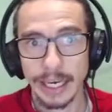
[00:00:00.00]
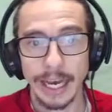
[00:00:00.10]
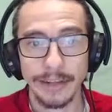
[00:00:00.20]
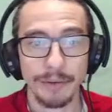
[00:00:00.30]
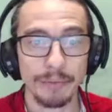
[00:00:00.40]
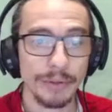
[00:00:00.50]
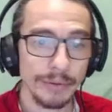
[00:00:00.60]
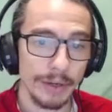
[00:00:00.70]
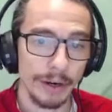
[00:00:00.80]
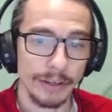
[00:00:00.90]
And the blue
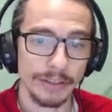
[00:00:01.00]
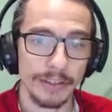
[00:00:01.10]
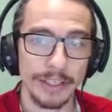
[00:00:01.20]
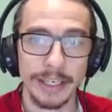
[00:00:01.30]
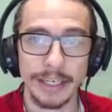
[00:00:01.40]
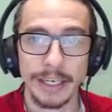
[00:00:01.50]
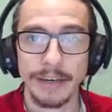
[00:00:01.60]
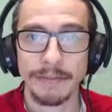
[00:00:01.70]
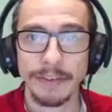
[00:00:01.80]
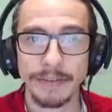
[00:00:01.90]
car started at
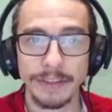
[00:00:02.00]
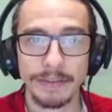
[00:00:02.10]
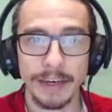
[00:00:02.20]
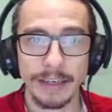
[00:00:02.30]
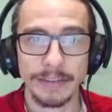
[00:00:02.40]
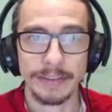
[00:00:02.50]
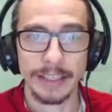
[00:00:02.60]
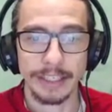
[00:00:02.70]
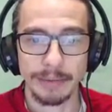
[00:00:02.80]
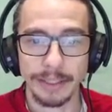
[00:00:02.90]
55
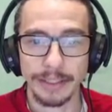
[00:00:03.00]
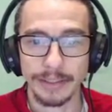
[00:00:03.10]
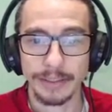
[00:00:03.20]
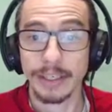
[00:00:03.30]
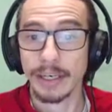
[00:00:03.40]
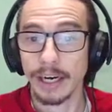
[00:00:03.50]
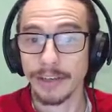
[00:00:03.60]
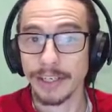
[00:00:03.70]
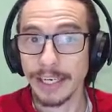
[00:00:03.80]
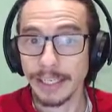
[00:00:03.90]
centimeters on the
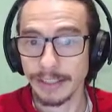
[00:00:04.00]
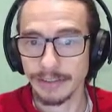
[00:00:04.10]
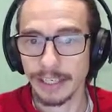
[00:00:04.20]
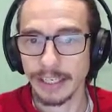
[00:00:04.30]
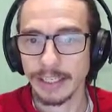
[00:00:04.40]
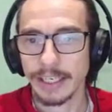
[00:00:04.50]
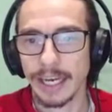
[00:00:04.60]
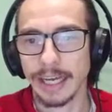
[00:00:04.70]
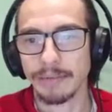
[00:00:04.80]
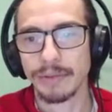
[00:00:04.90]
negative side
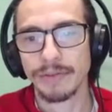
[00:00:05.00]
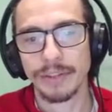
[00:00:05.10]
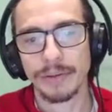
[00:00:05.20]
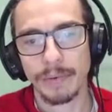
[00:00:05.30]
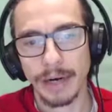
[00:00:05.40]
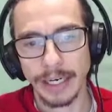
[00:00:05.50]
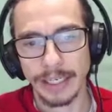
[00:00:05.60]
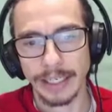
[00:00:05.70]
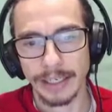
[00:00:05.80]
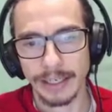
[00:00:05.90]
and moved to the right
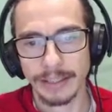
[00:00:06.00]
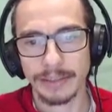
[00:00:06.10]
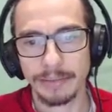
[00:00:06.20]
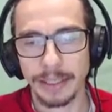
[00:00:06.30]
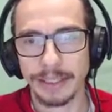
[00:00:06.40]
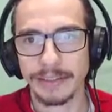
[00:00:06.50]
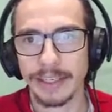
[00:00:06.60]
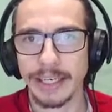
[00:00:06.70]
at a constant pace,